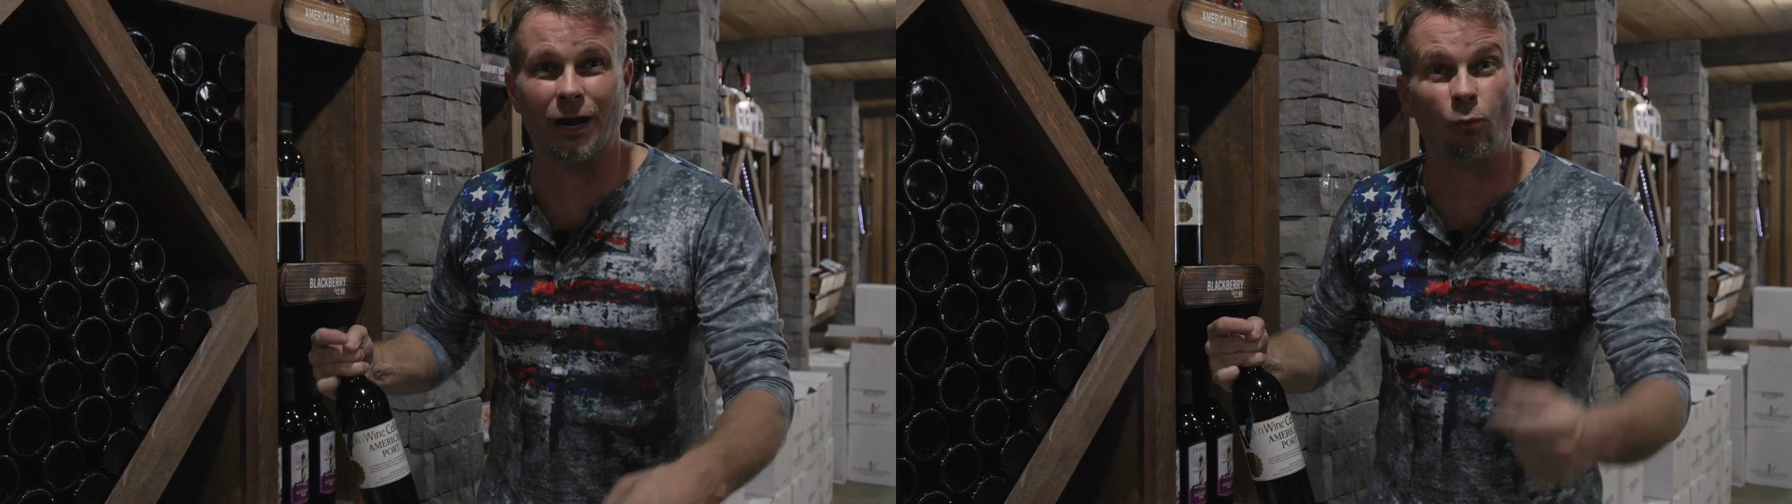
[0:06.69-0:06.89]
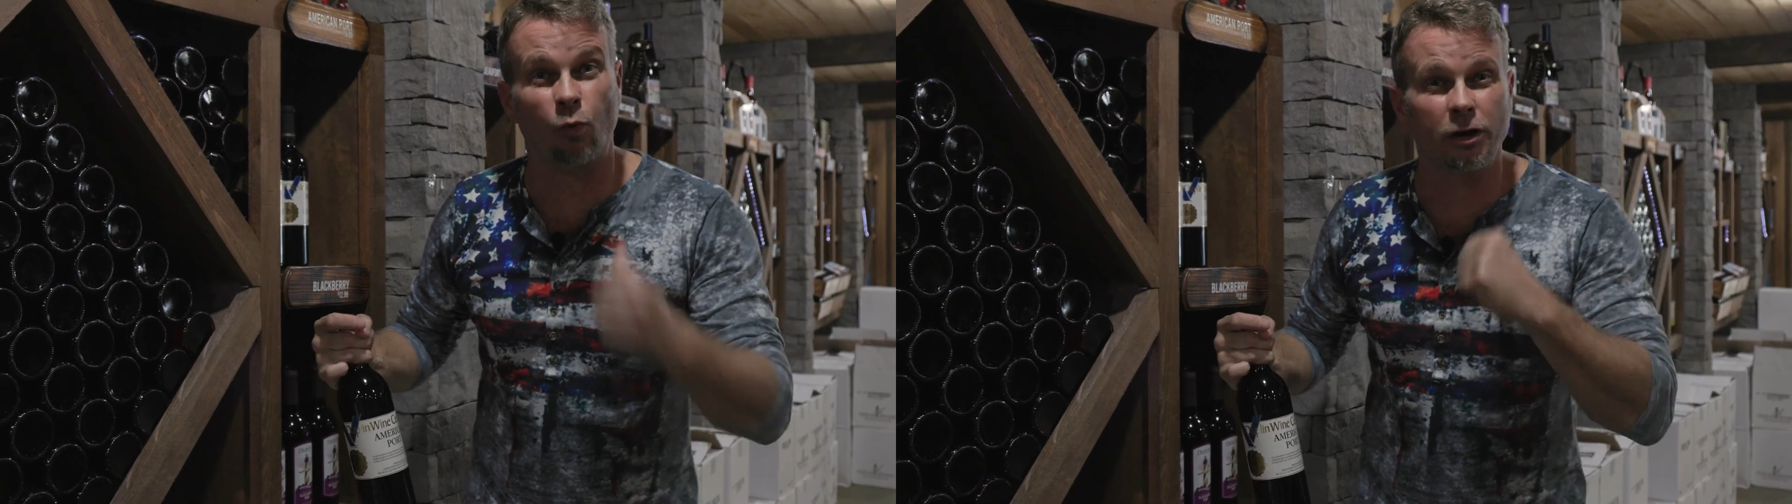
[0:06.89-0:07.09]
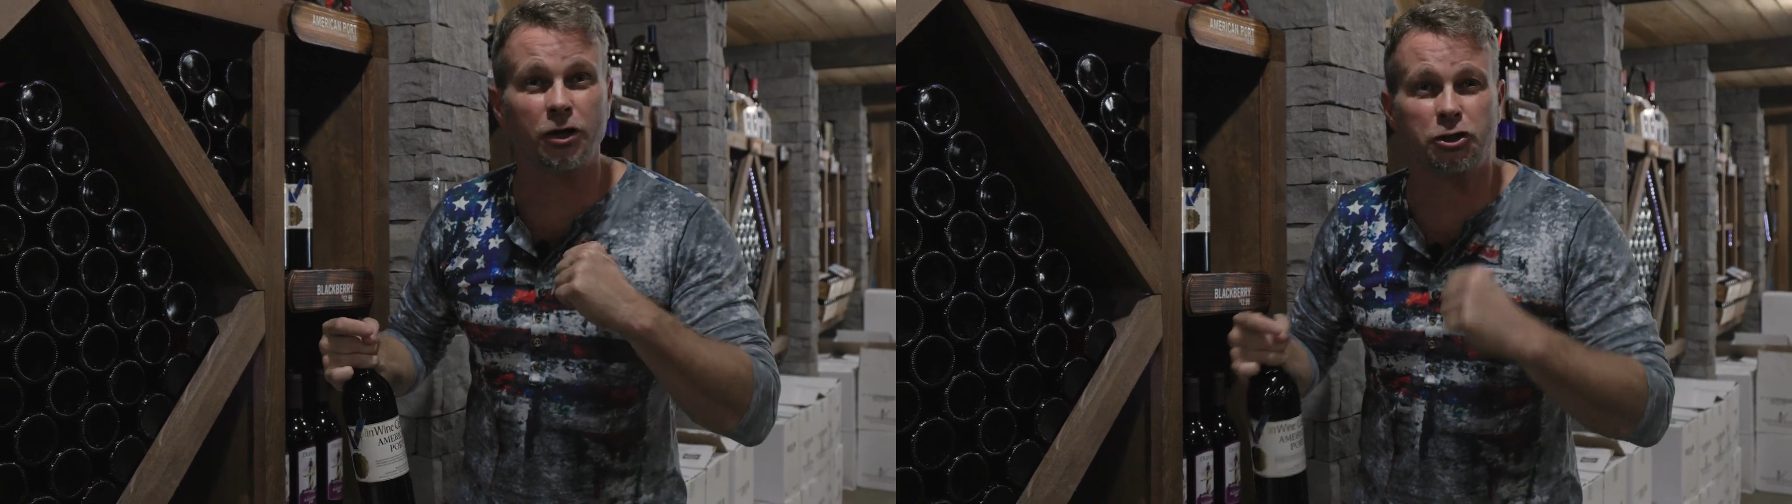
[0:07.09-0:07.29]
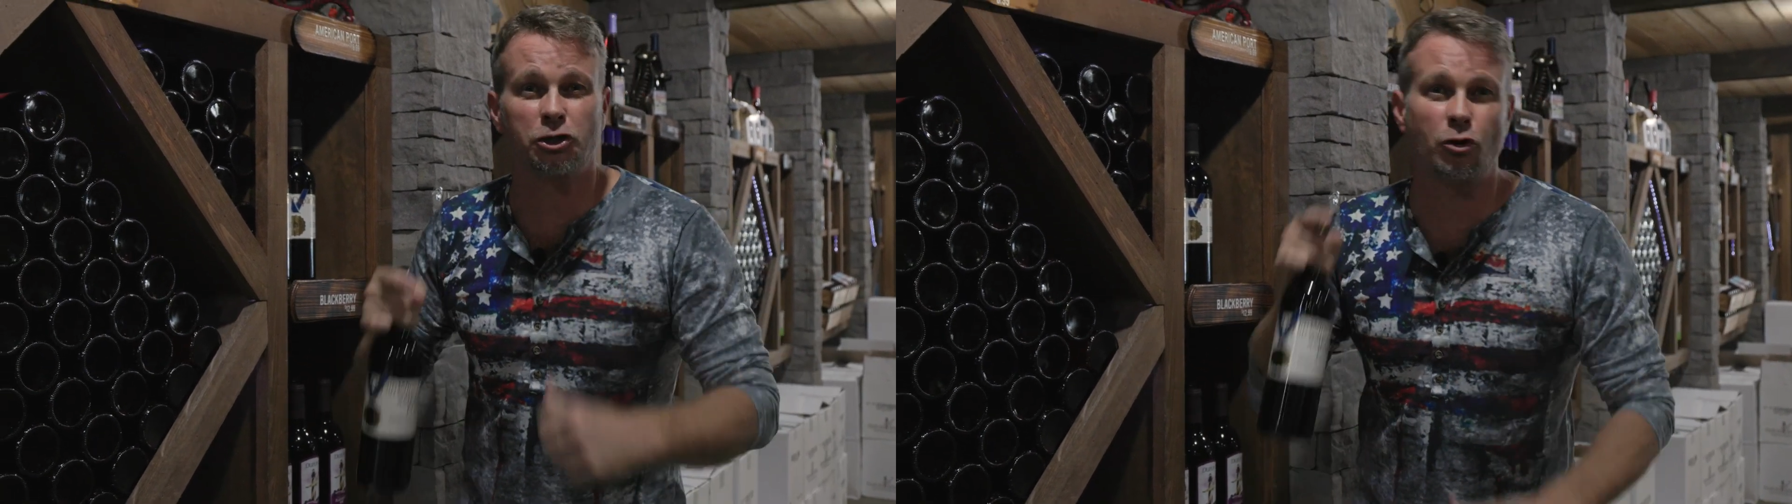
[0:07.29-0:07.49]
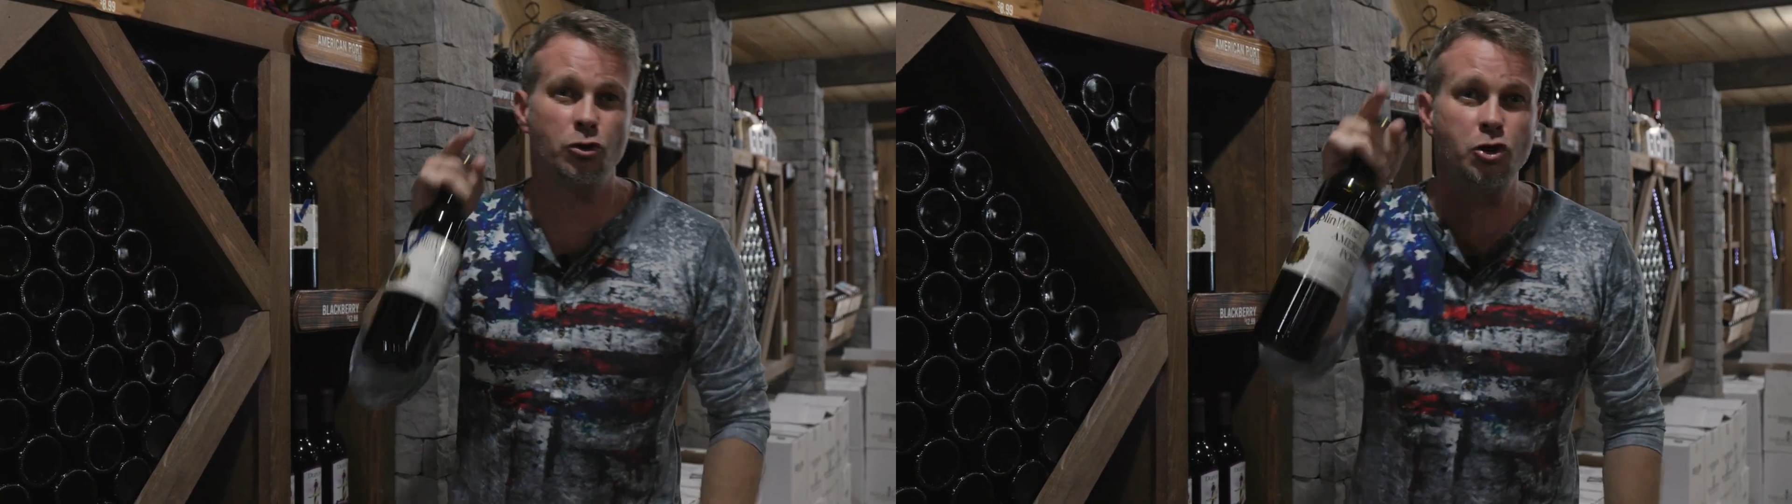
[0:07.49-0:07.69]
and we're gonna
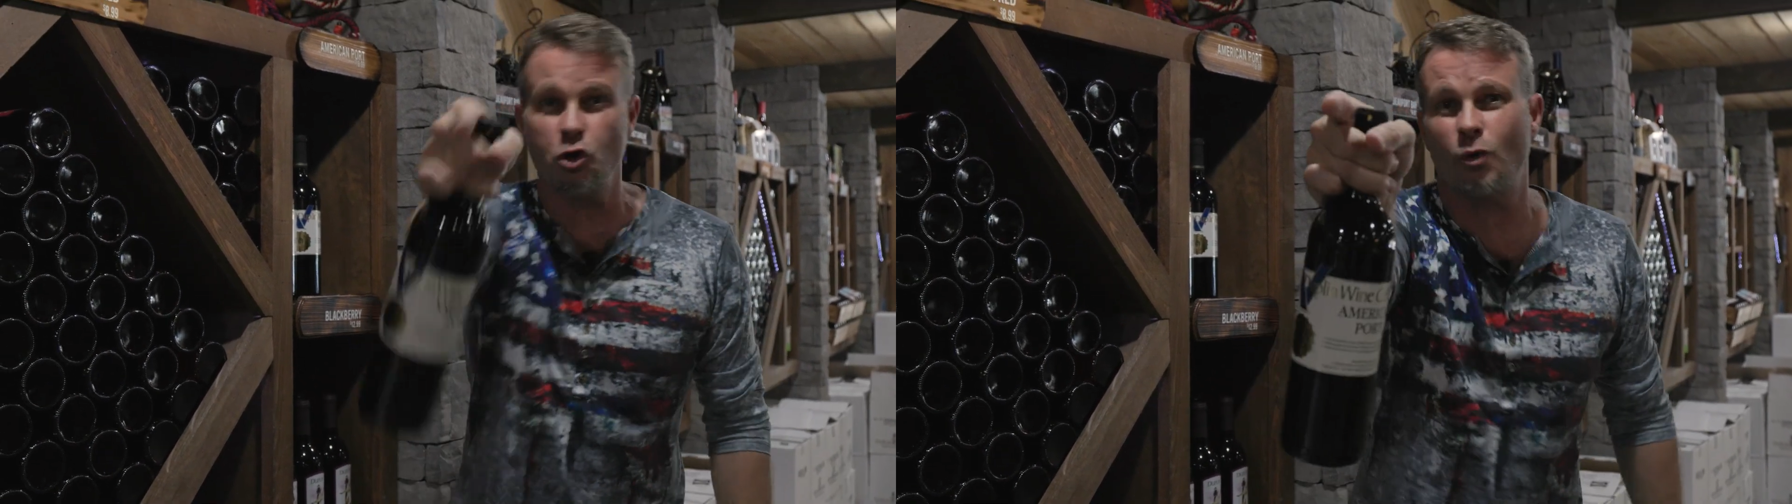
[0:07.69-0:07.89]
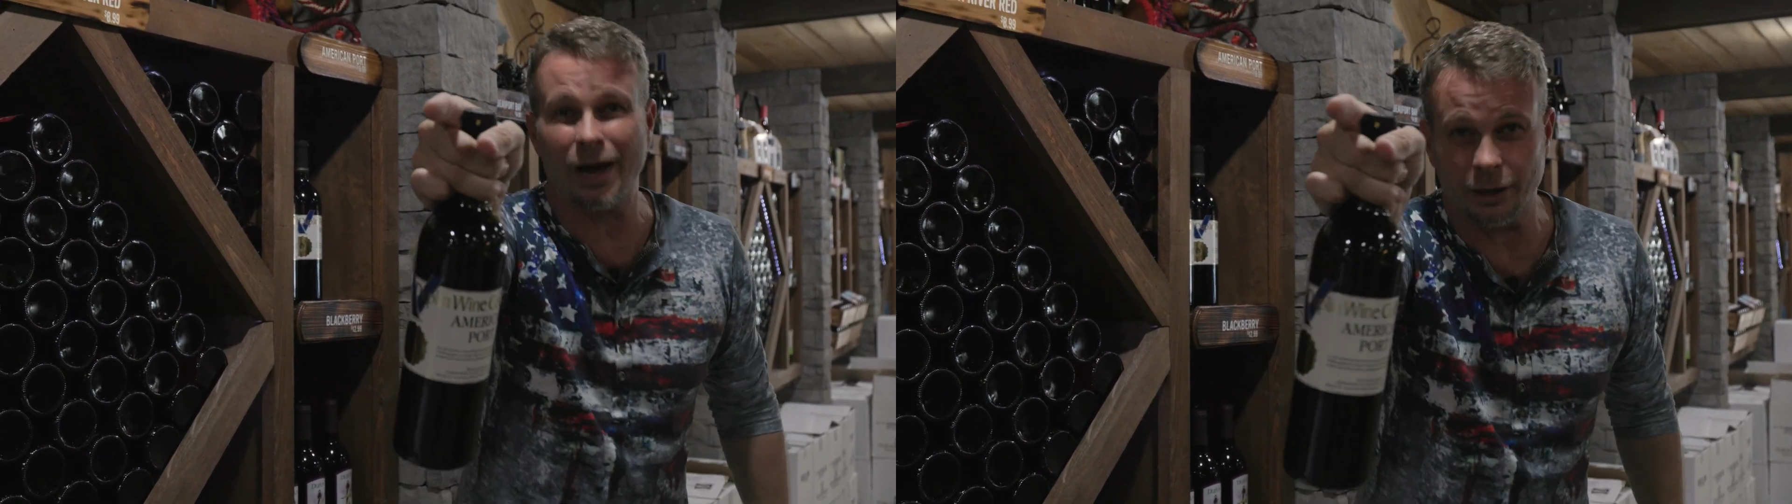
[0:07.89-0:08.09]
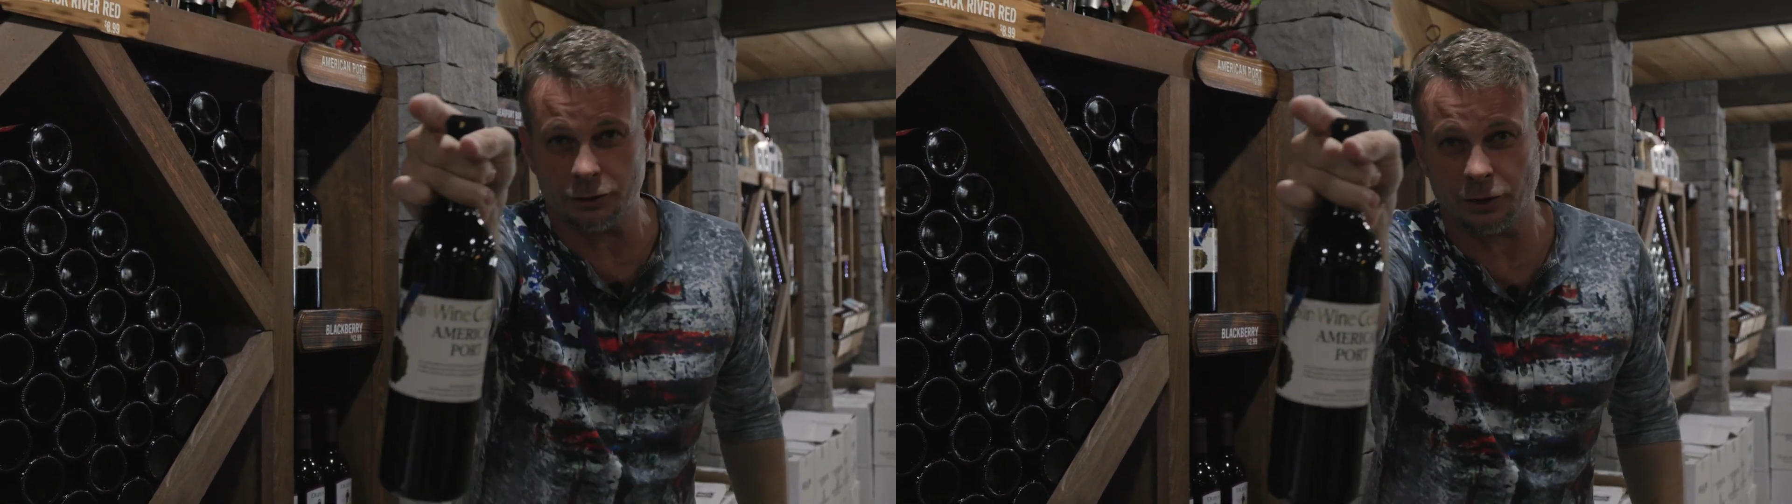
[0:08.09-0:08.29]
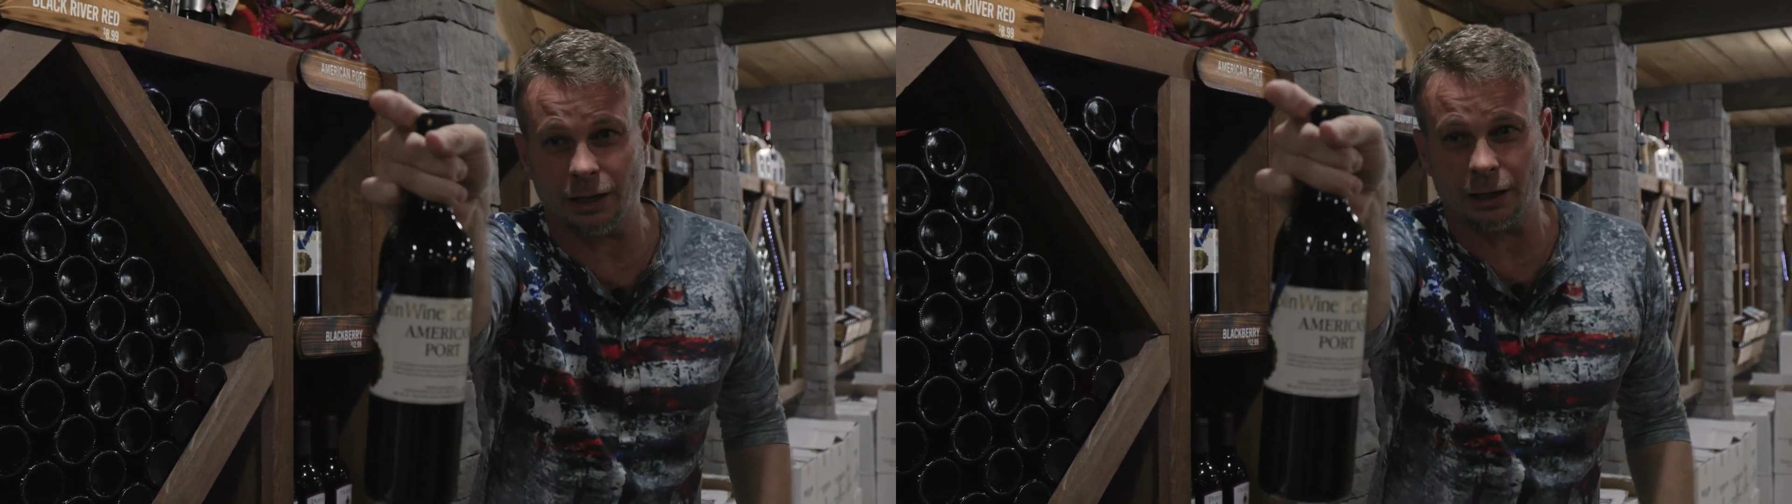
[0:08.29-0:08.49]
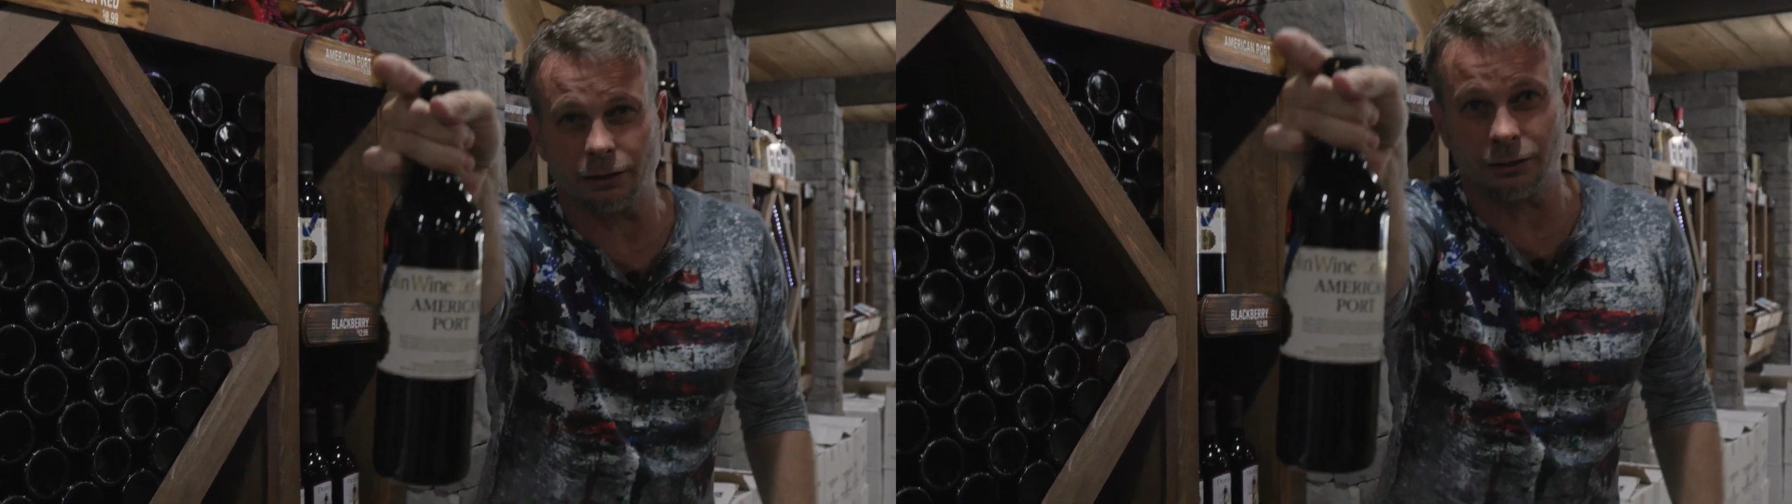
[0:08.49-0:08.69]
show you how to drink
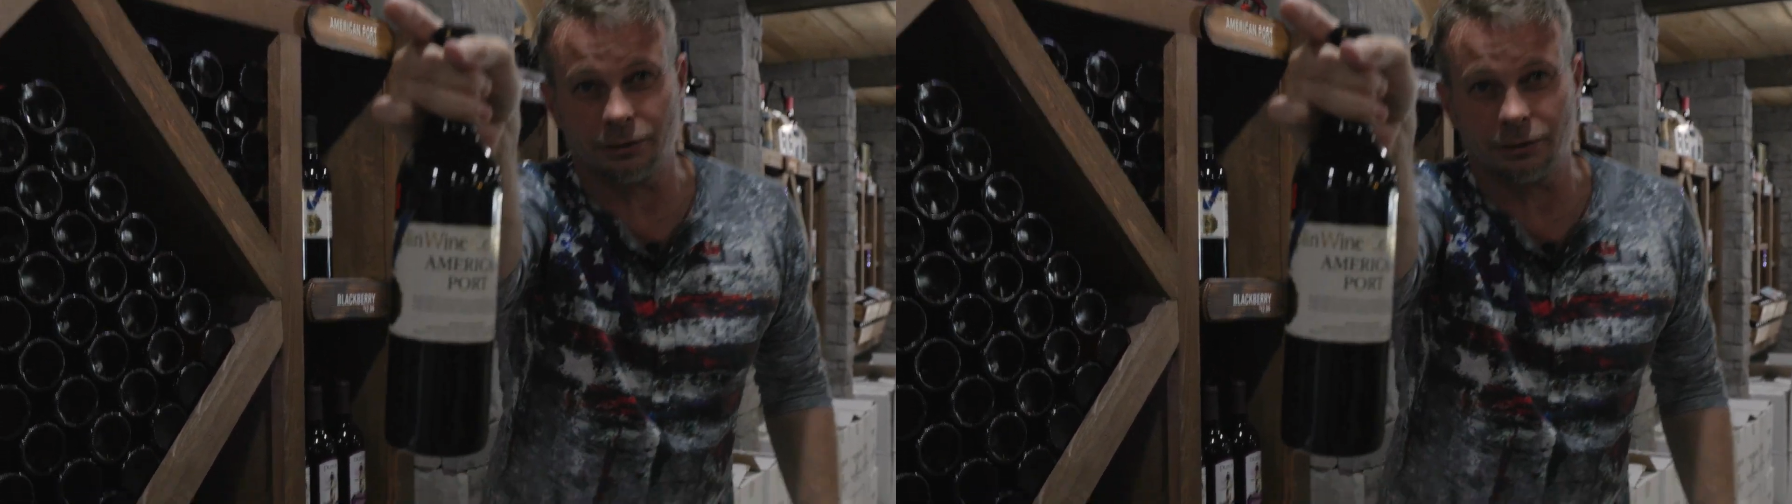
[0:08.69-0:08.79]
it.